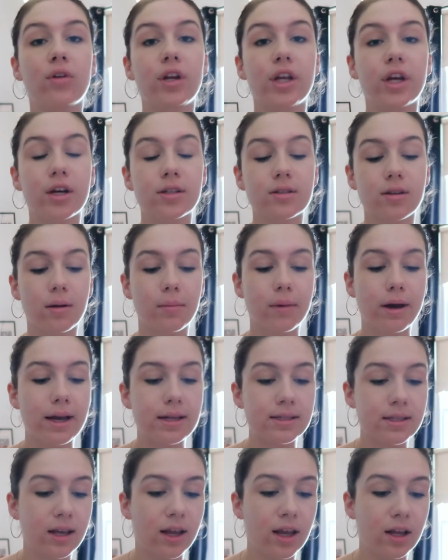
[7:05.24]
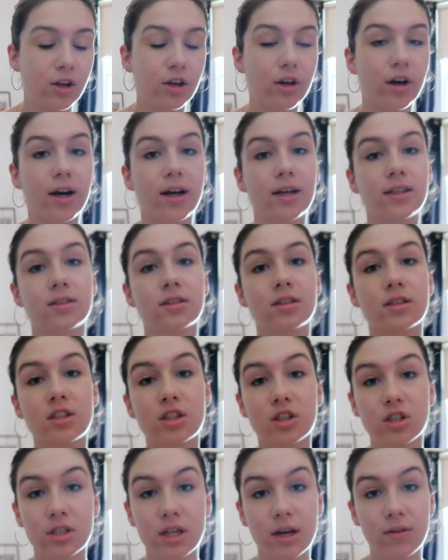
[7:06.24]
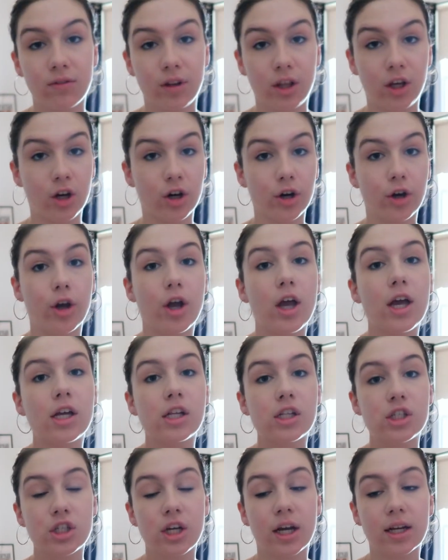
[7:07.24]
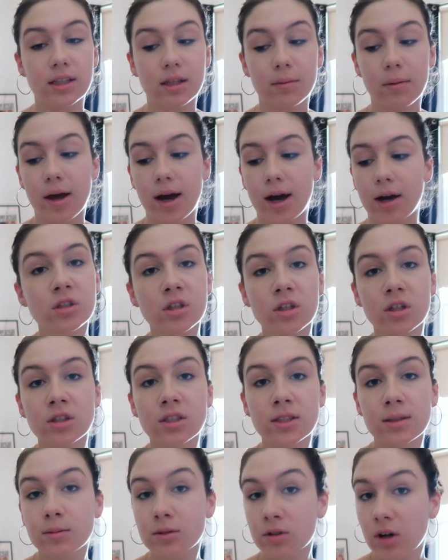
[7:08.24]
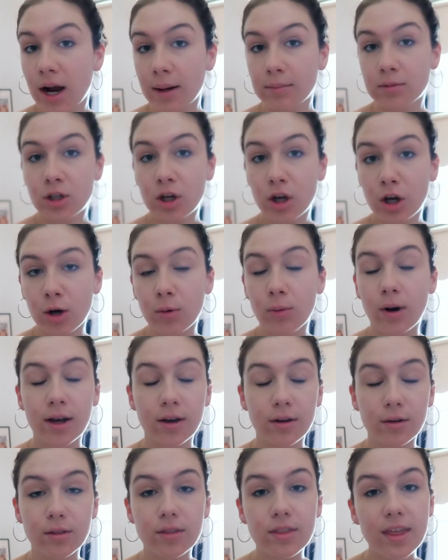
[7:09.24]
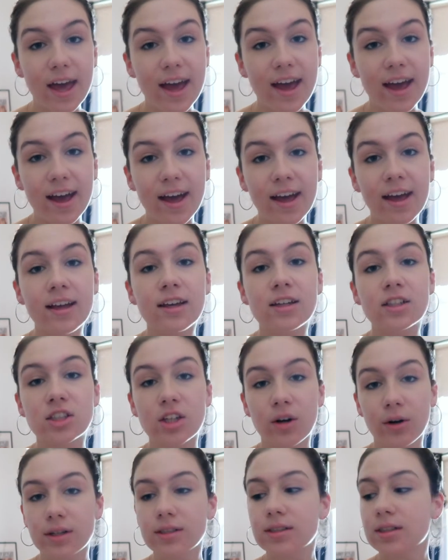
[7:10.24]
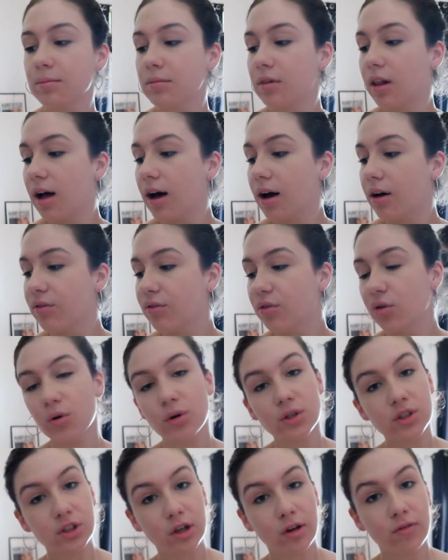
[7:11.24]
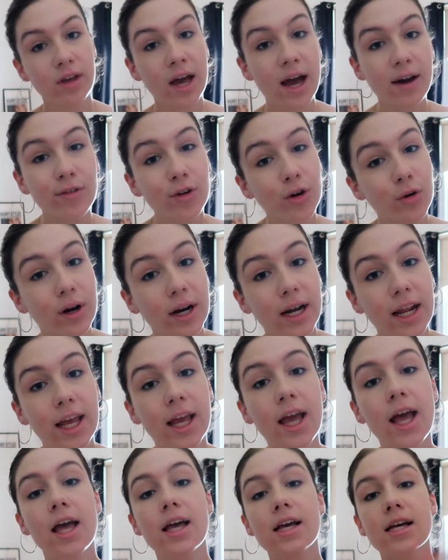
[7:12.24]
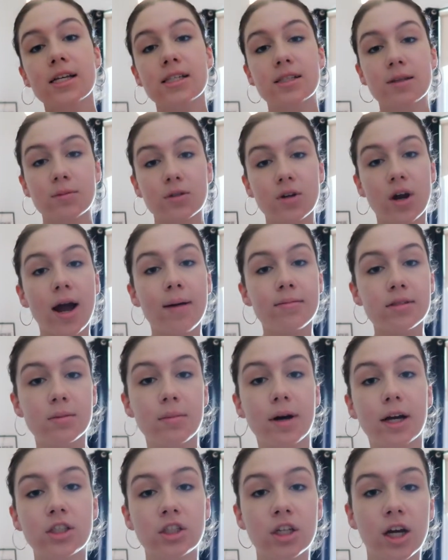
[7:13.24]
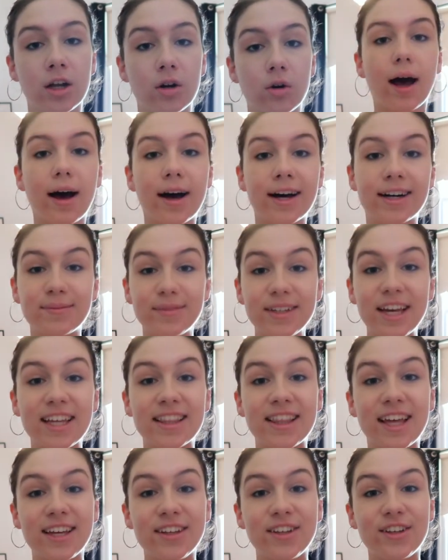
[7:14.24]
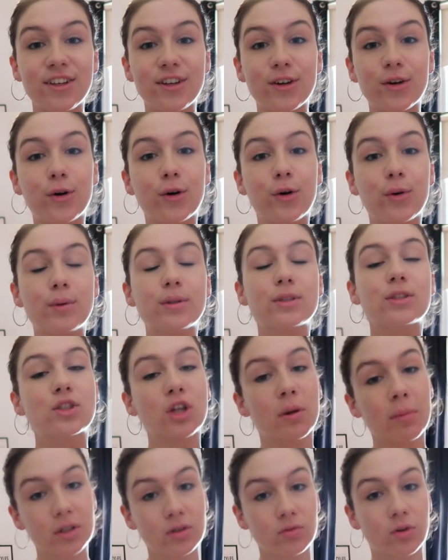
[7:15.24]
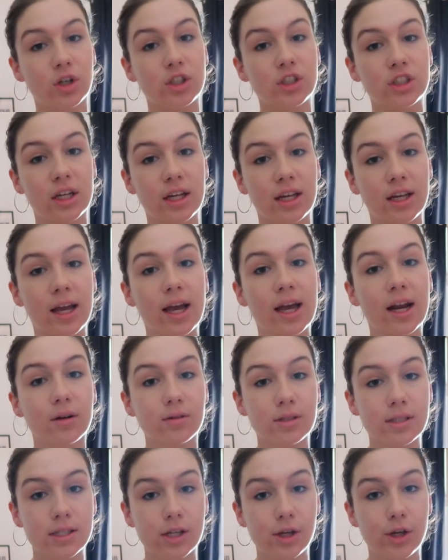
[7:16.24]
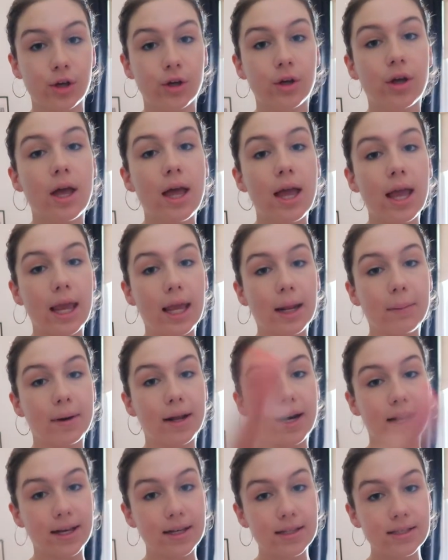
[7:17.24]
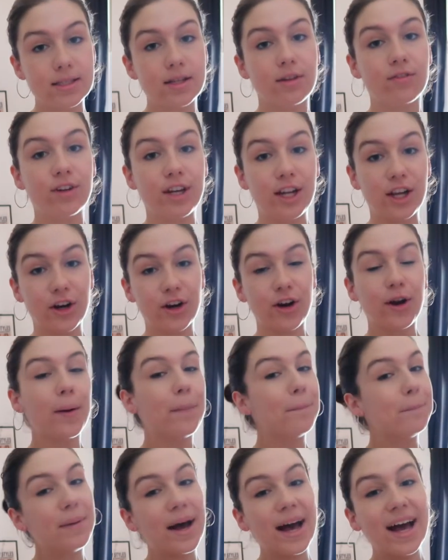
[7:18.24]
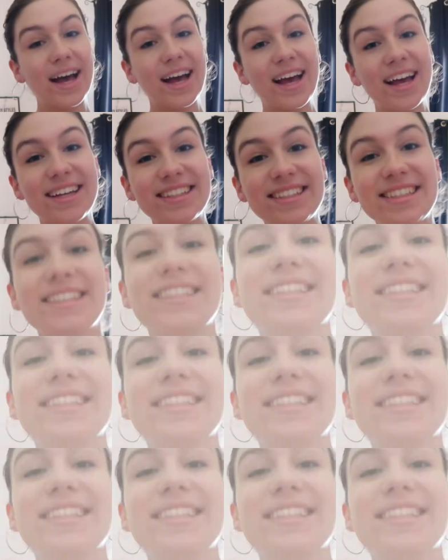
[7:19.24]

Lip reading: videos are amazing and you guys should definitely go check them out. So subscribe to her while you're there, show her some love. Also, if you haven't already, subscribe to my channel. But yeah, thank you all so much for watching, and I'll see you in my next video. Bye.